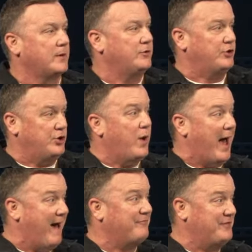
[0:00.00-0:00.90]
Do you
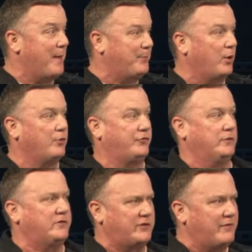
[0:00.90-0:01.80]
have that person?
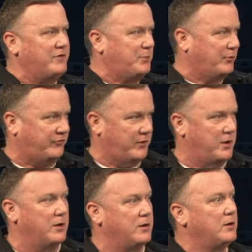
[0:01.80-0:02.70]

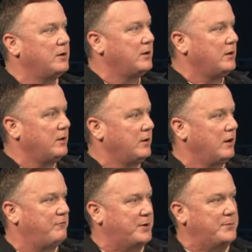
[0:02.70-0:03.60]
70%
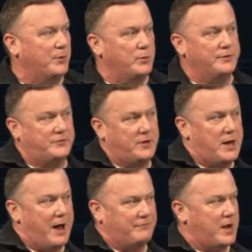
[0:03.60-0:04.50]
of people would say,
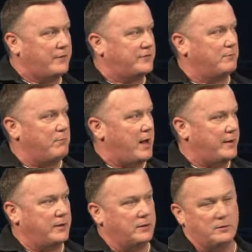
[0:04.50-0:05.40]
I've got
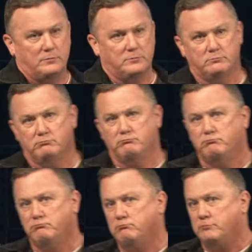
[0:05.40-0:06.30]
somebody
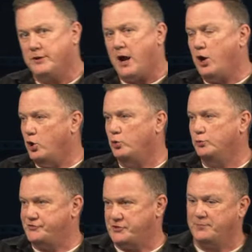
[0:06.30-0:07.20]
that I hold
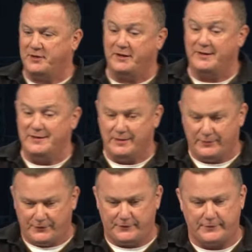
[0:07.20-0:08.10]
something
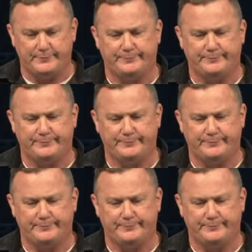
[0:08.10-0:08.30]
against.